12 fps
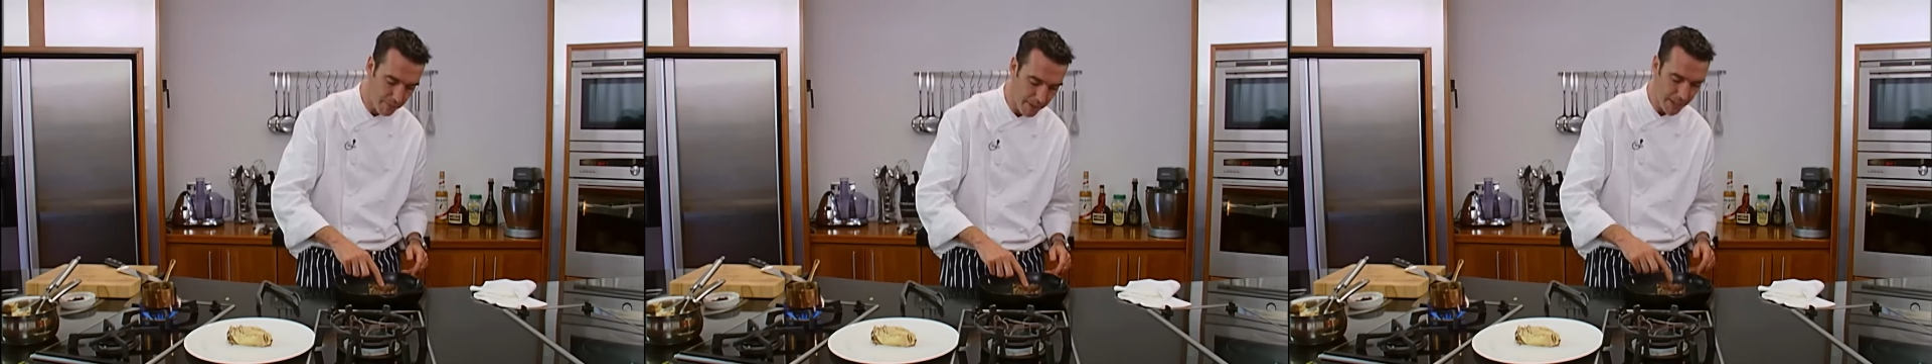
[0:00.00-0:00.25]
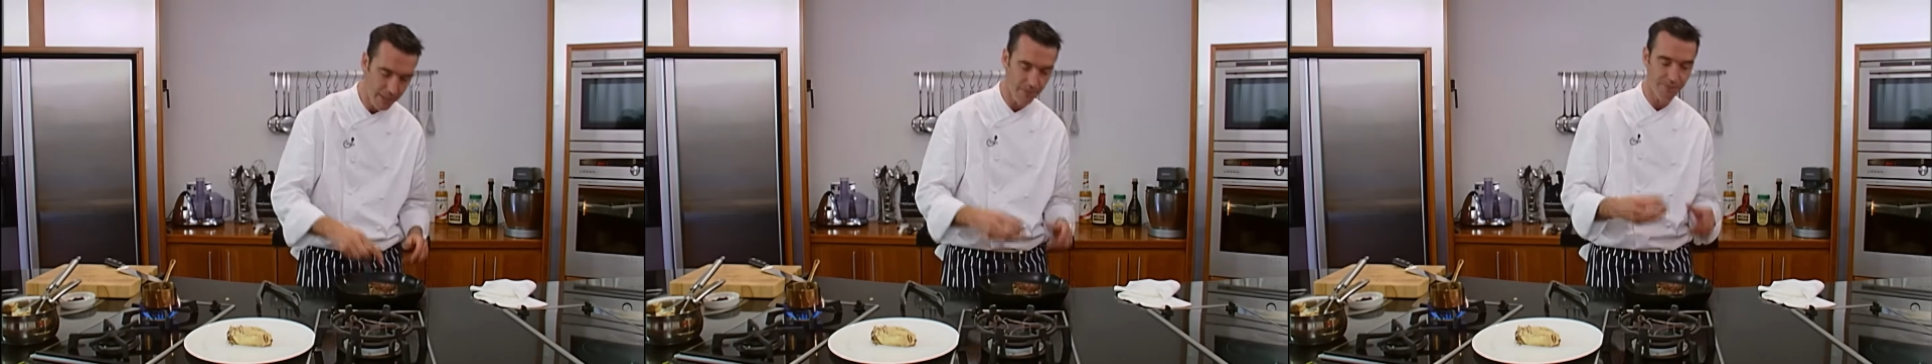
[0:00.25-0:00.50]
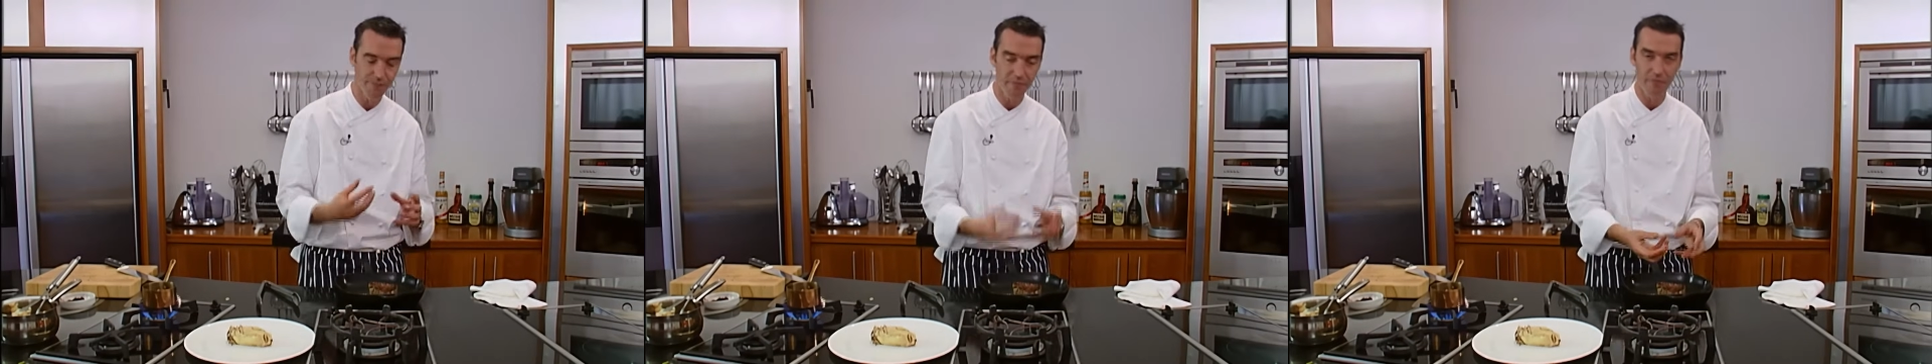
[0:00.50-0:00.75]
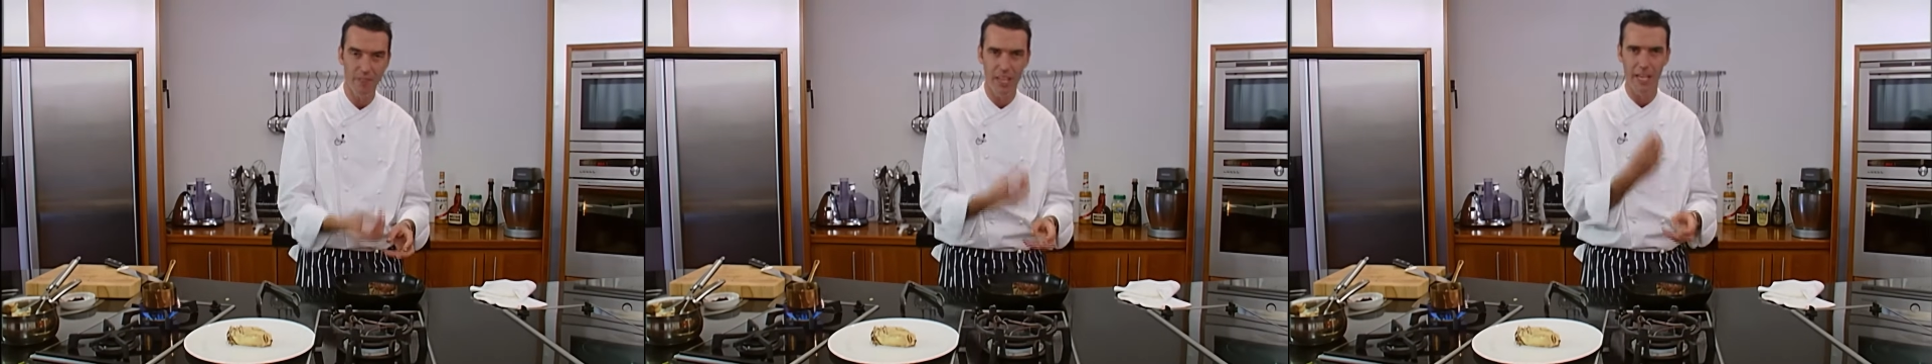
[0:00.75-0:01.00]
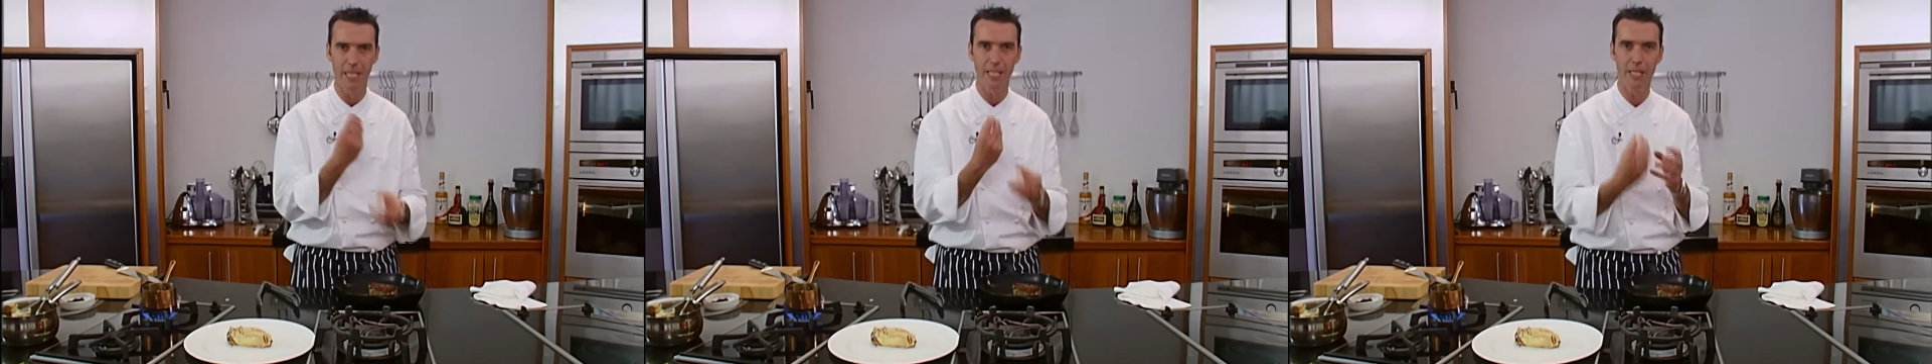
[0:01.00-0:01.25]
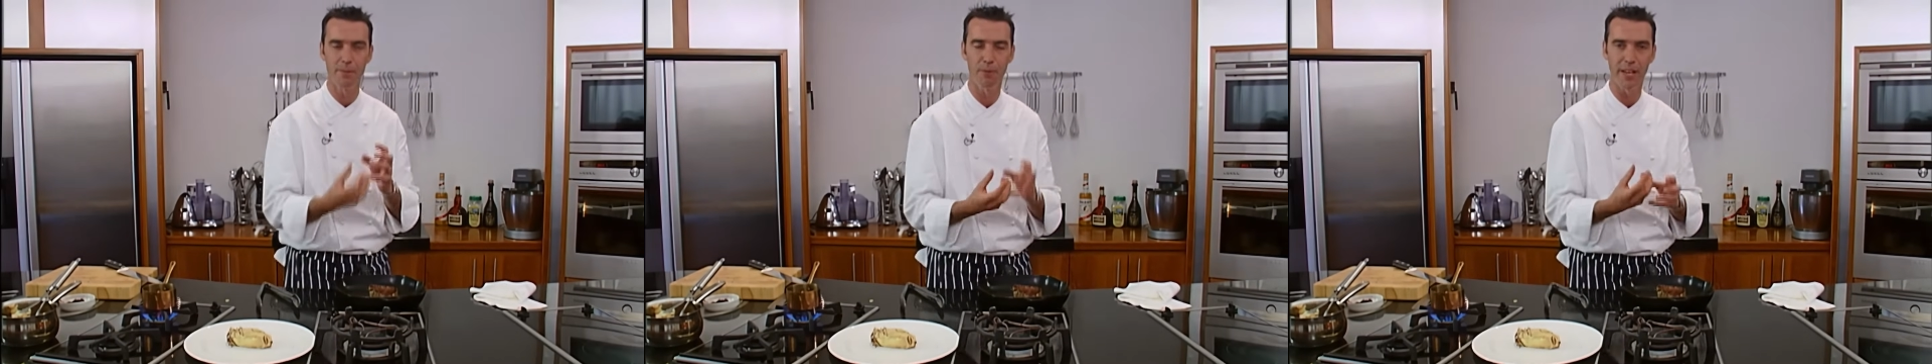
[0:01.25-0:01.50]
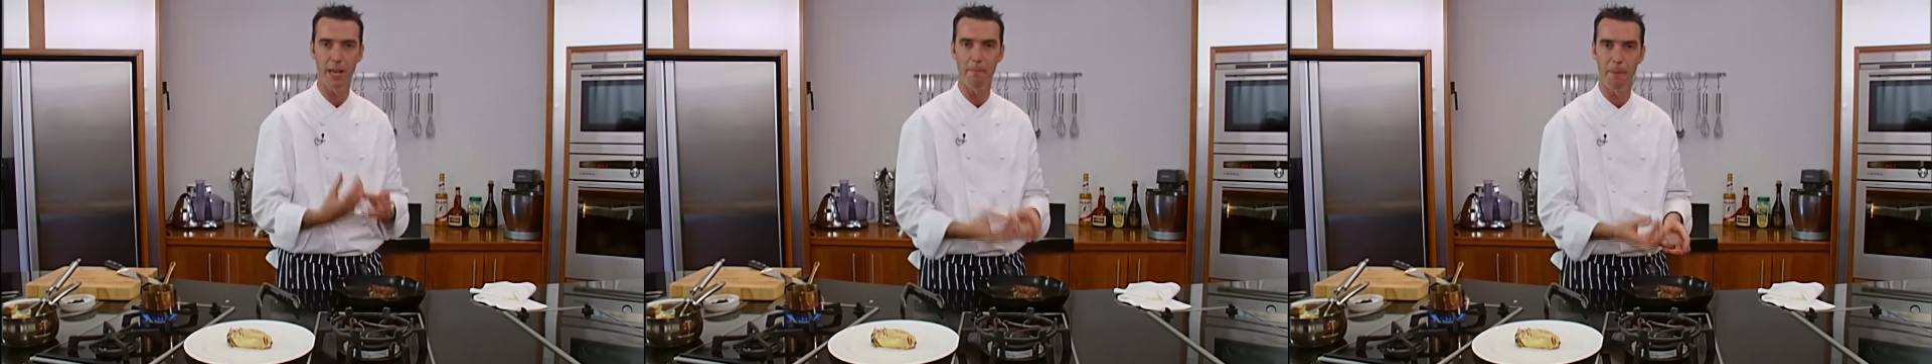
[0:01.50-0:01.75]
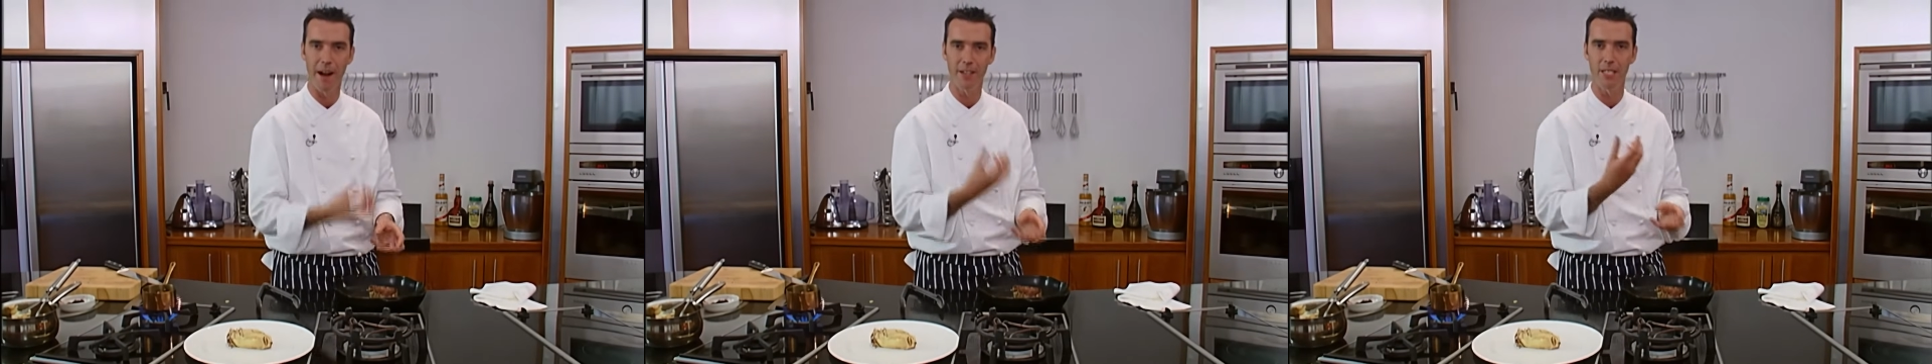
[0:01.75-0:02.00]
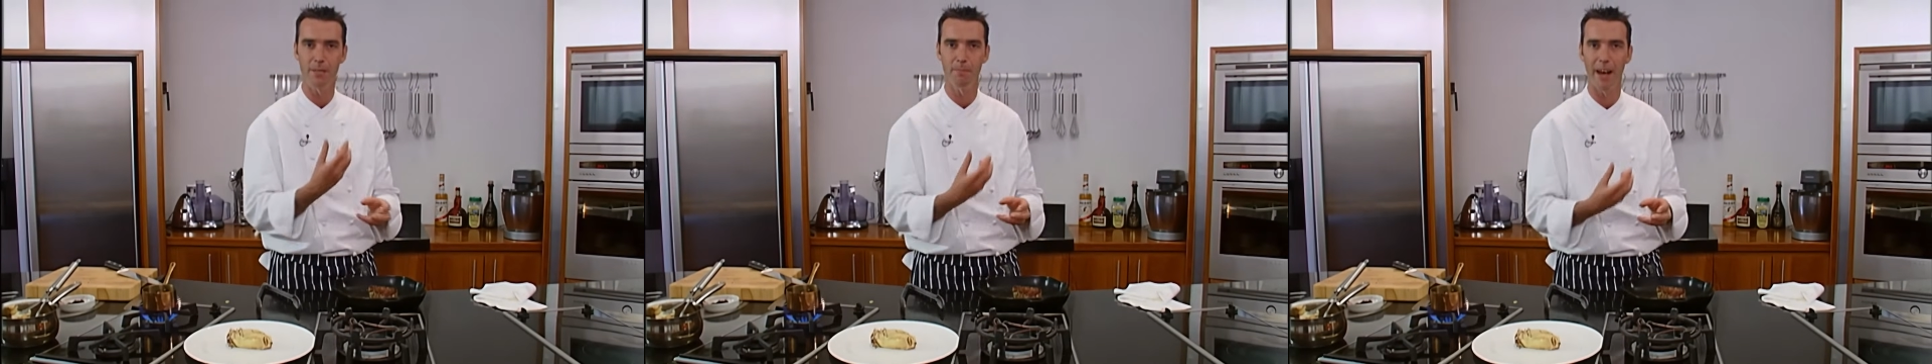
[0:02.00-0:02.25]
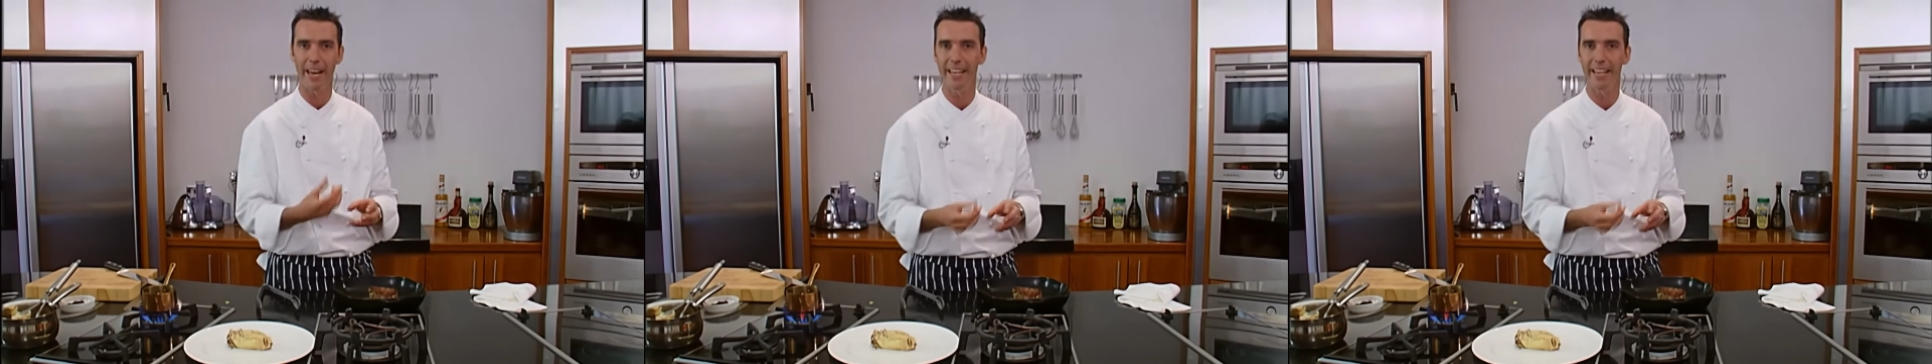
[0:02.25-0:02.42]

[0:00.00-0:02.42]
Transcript: the meat and spring it bounces back,